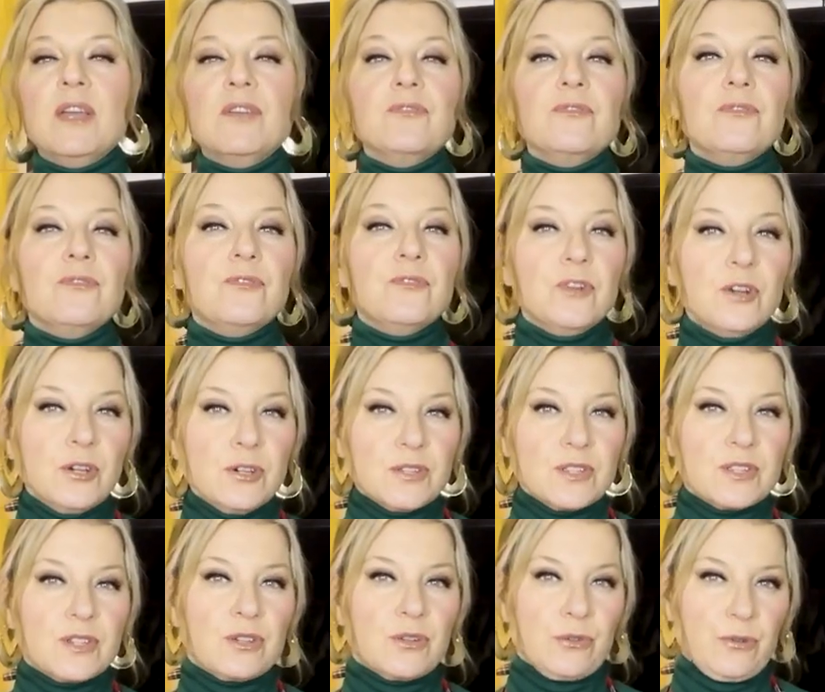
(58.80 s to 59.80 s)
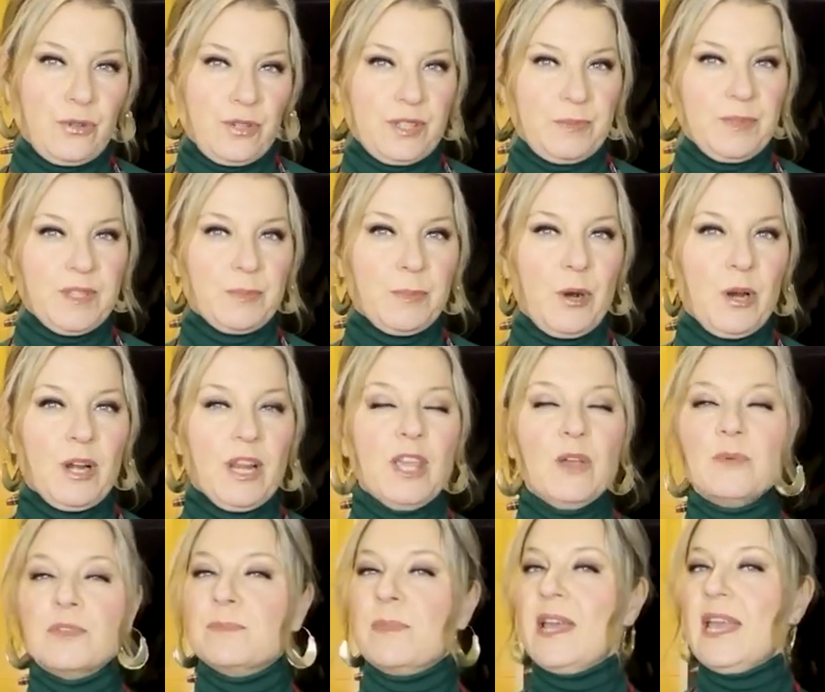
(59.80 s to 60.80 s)
first Christmas party. It
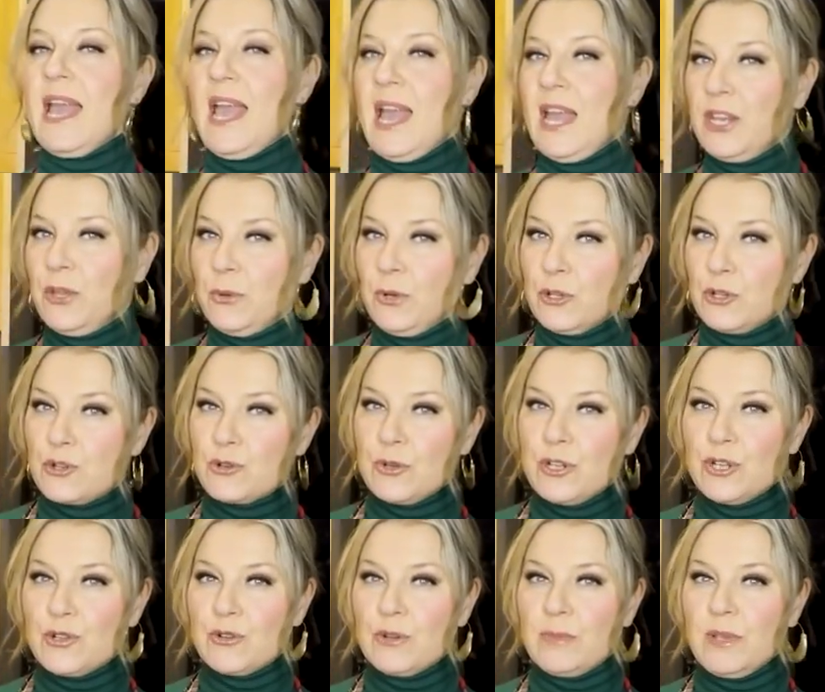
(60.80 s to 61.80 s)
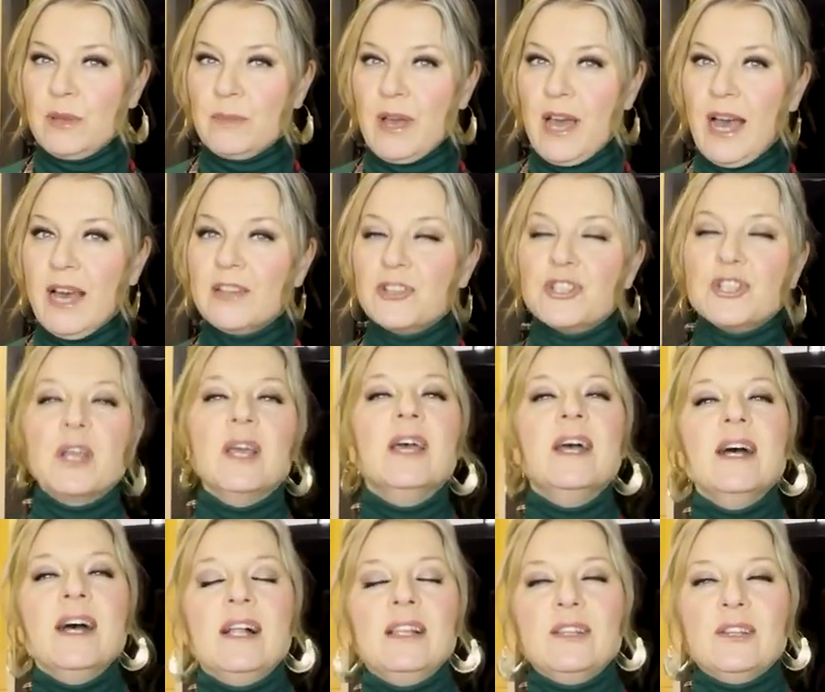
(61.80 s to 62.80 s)
was my annual tree trimming bash,
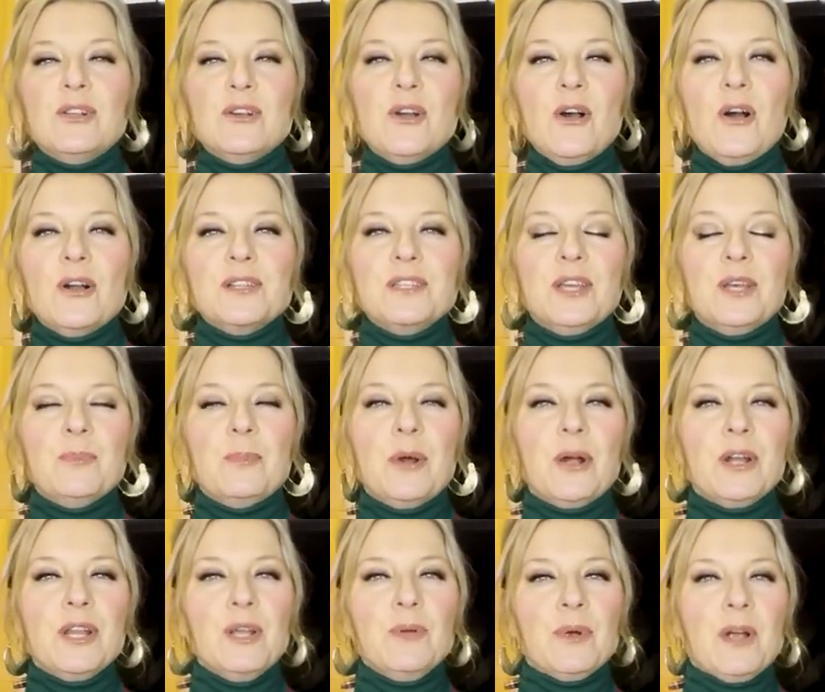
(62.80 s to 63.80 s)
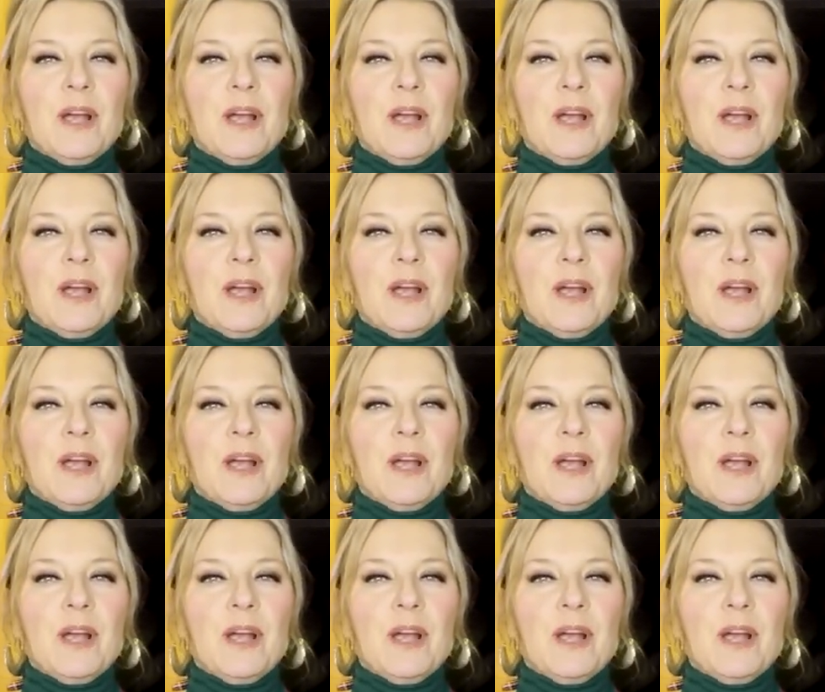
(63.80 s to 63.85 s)
a little cocktail party where